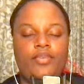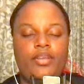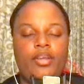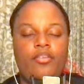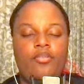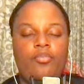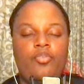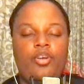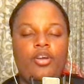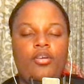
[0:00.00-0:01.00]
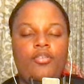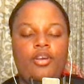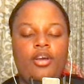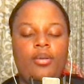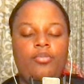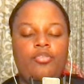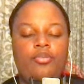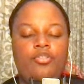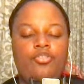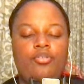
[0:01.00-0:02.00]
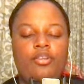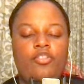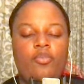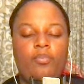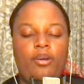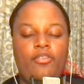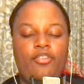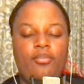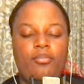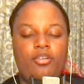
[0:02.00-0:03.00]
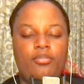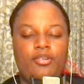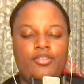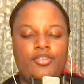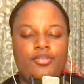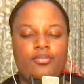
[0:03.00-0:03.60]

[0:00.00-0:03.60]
Take some time to enjoy this present moment.